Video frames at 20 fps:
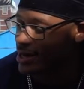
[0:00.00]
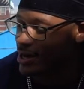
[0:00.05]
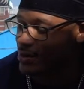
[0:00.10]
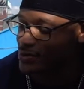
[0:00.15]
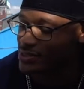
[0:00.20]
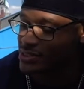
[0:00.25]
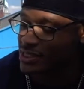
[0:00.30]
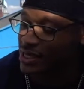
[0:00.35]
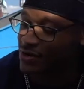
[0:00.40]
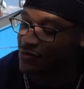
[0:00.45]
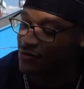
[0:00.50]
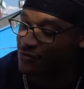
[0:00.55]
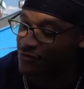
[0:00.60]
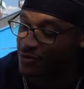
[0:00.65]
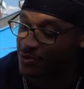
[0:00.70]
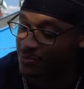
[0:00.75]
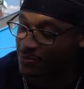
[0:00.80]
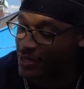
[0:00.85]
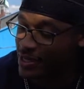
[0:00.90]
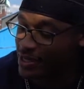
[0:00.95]
I was thankful for
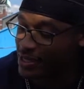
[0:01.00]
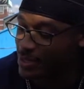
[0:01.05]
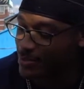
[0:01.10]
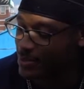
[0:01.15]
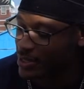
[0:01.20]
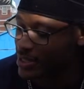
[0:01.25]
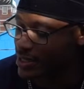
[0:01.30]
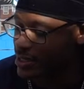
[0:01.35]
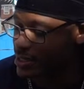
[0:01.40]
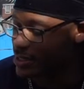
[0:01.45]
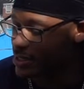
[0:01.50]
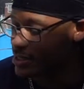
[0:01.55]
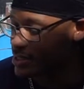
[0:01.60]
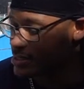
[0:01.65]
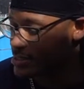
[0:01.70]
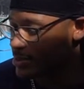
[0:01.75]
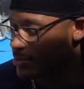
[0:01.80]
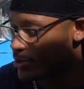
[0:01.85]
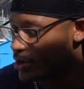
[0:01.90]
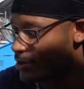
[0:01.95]
the pandemic,
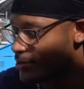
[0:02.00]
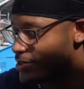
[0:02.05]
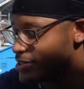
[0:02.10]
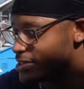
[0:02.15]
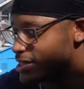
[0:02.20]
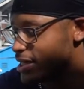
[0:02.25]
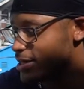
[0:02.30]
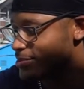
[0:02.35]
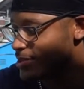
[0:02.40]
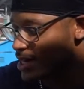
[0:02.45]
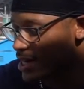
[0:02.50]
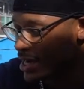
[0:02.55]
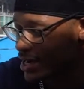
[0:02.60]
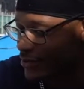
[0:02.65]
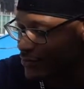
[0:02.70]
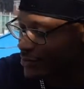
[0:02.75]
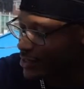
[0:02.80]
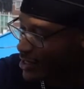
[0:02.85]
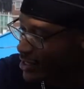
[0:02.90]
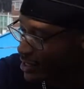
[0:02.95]
because it brought me time that I
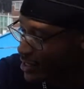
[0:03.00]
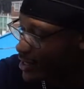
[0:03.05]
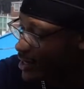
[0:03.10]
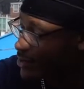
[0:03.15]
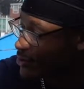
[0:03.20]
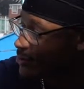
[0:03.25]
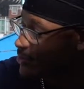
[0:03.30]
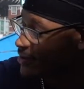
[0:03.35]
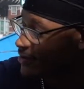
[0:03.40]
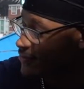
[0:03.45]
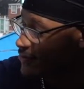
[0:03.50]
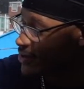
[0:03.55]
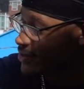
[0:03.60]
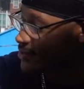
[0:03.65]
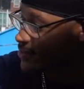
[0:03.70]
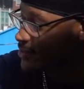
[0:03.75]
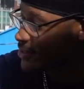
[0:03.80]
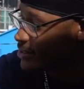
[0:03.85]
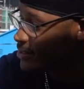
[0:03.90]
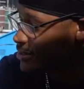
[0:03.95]
could really connect with my
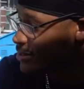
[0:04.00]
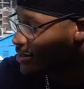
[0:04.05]
family.